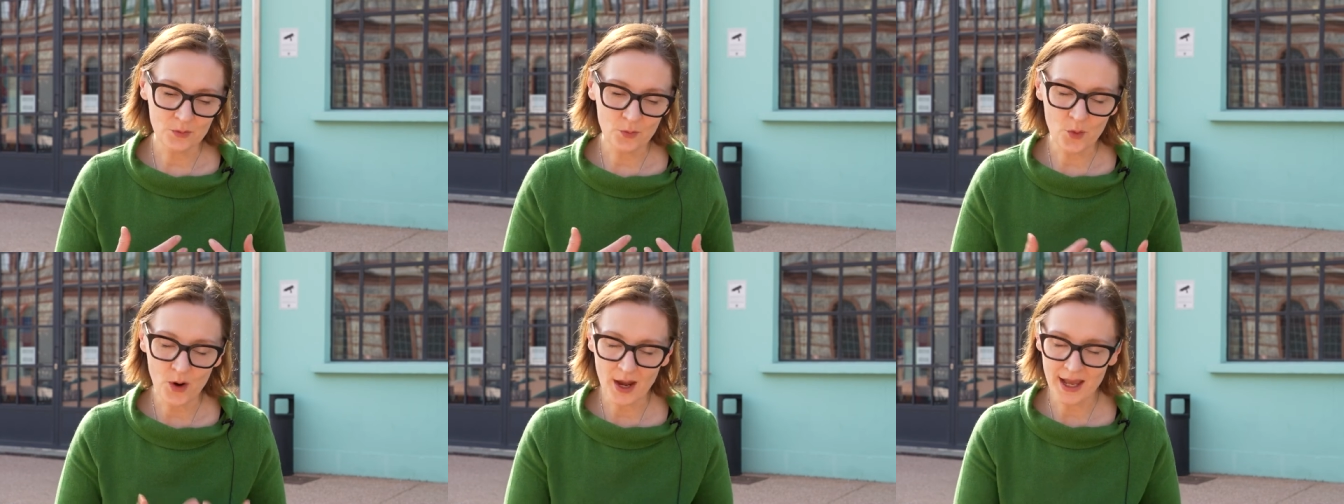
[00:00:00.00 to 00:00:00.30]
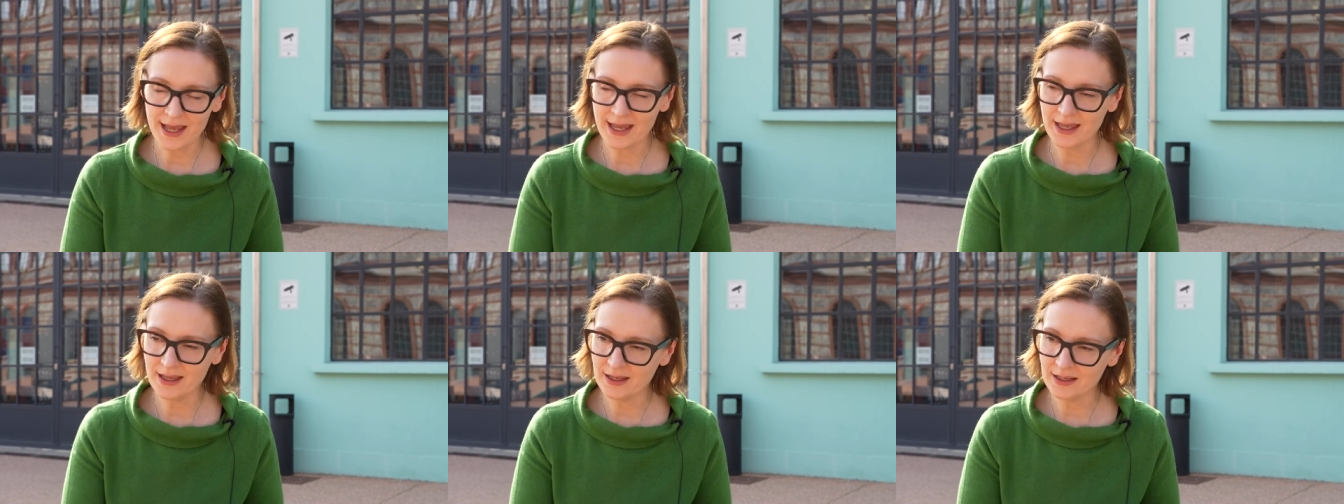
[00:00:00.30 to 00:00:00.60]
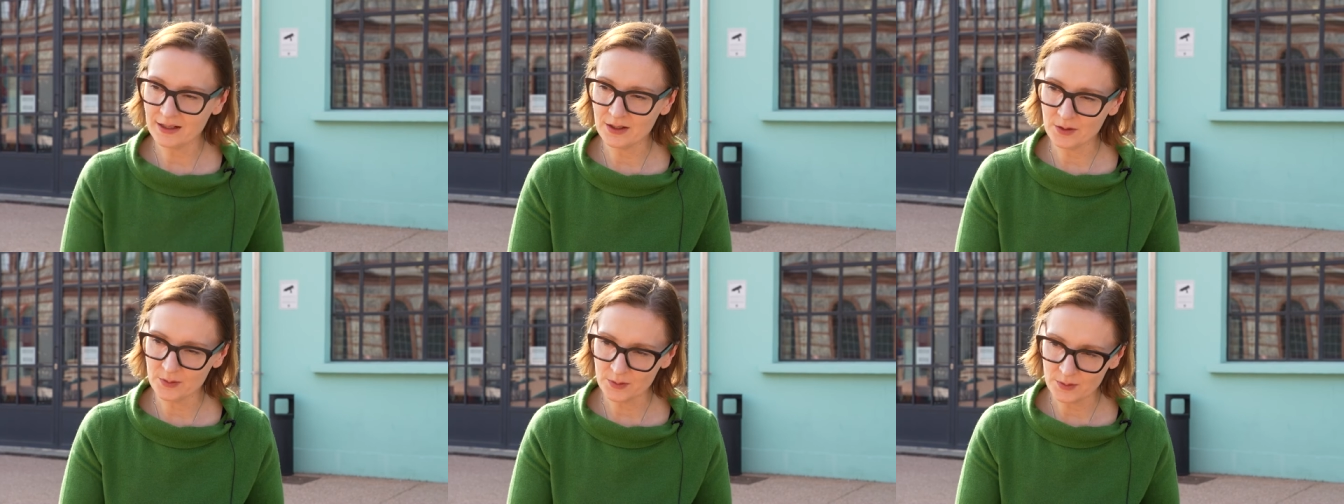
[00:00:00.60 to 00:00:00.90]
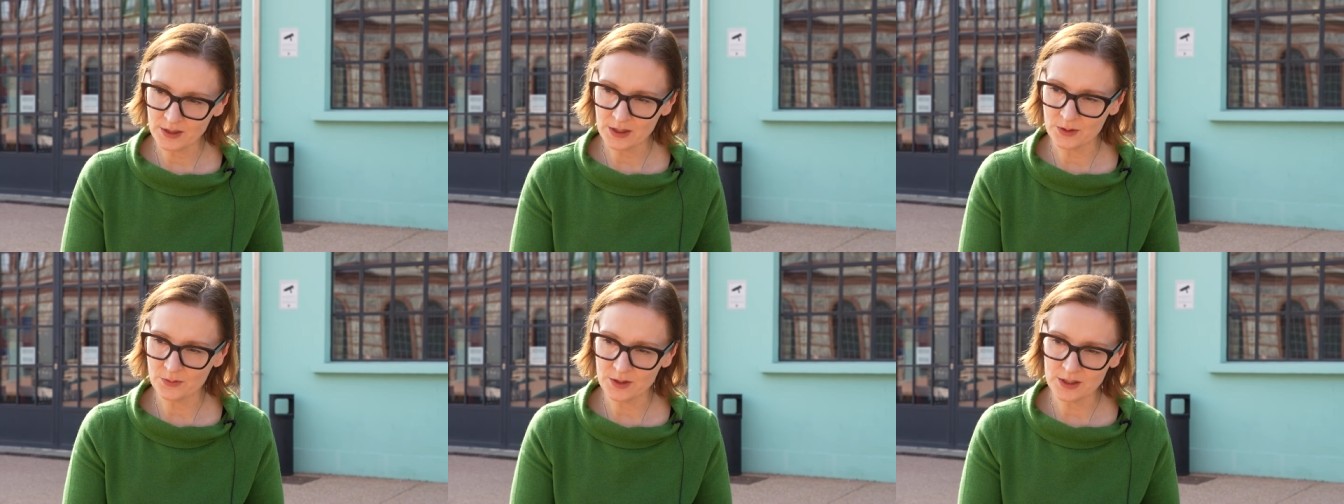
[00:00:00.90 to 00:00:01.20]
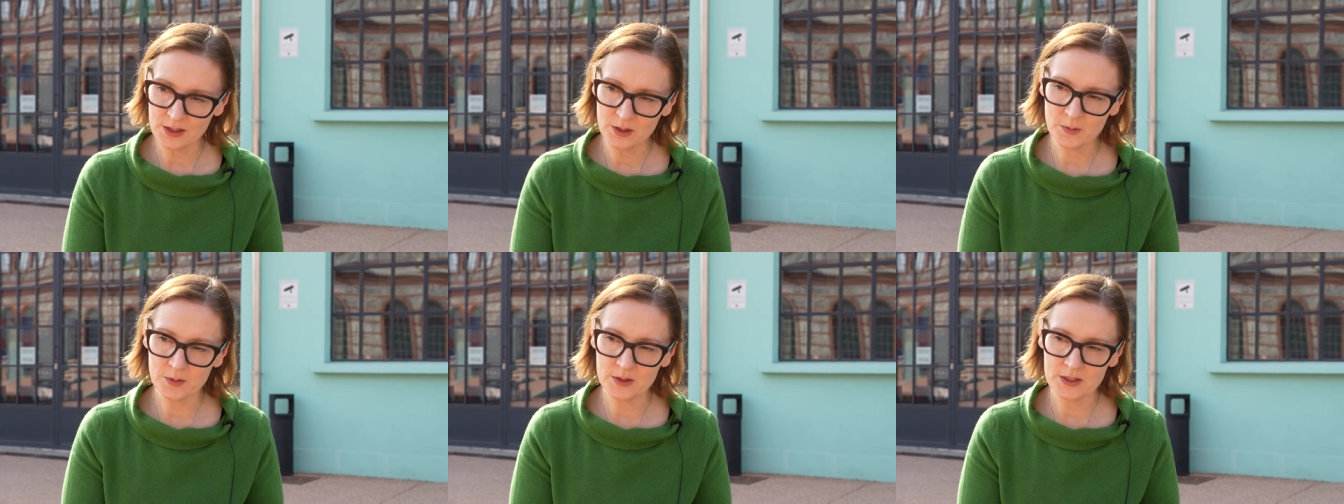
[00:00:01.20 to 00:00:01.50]
way. You know,
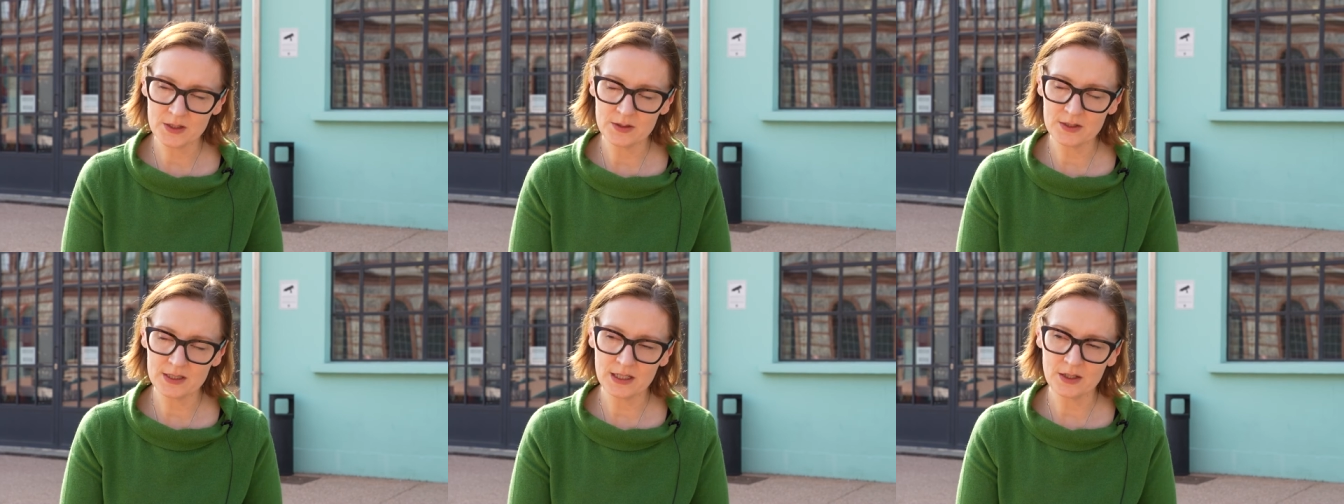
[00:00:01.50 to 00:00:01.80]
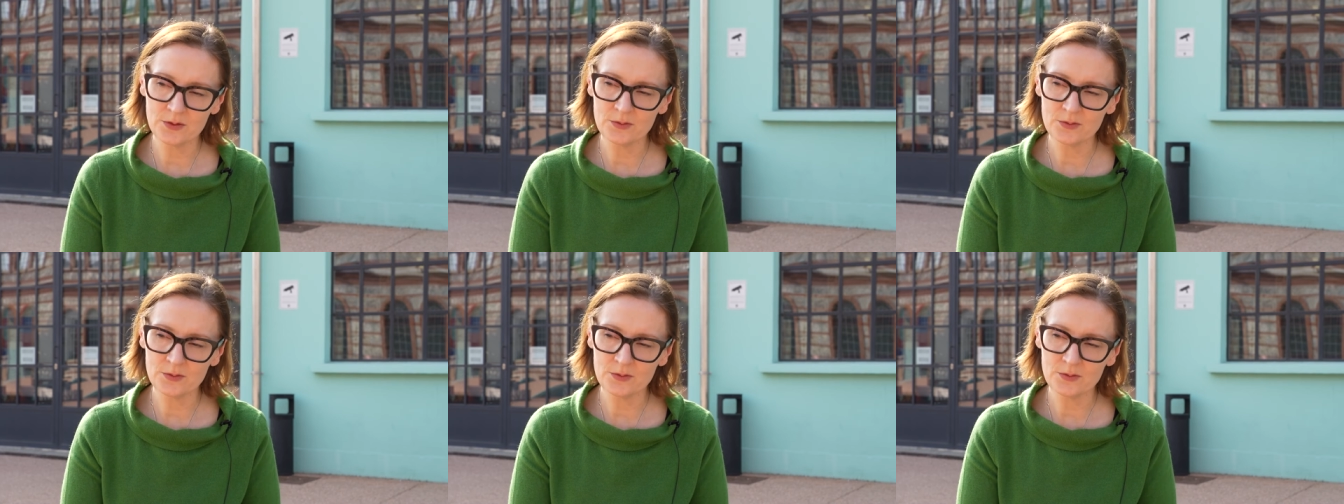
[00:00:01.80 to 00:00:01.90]
when you're producing,